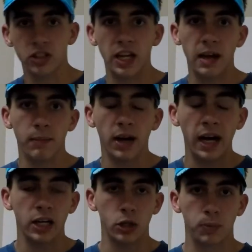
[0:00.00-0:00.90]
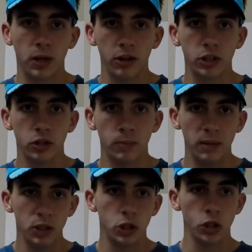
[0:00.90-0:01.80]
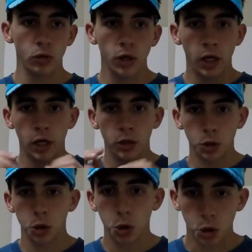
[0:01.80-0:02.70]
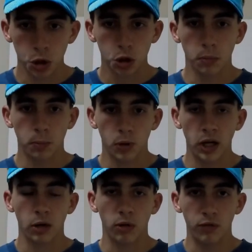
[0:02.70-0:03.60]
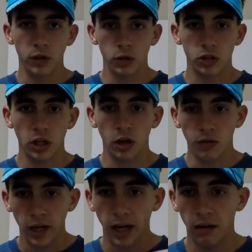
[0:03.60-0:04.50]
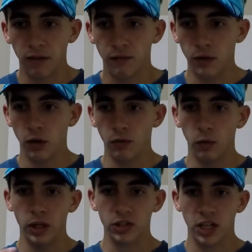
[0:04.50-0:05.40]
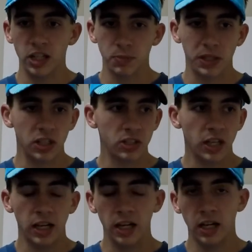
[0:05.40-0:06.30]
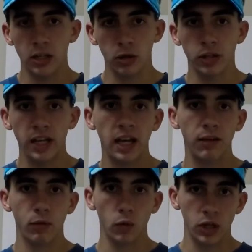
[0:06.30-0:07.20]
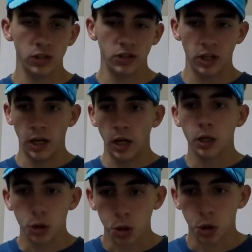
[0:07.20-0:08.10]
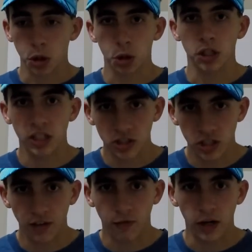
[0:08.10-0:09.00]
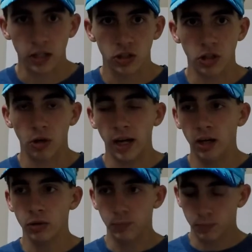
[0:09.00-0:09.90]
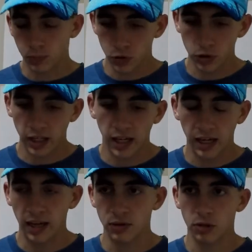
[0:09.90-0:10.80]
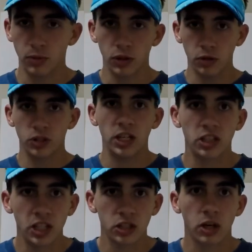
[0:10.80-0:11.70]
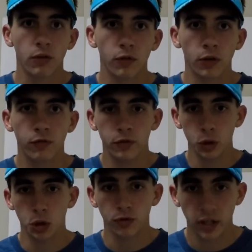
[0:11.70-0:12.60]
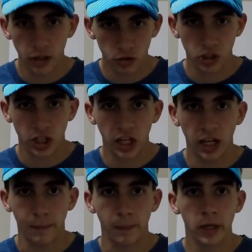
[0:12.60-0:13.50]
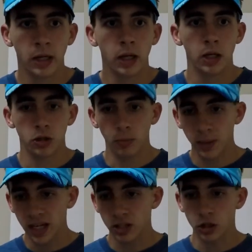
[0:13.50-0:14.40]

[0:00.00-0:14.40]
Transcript: that I could probably maybe do nutrition product reviews of how I feel of what it tastes, because I know that everyone's nutrition is different. So I'll have some of those ideas for future videos to come. So back into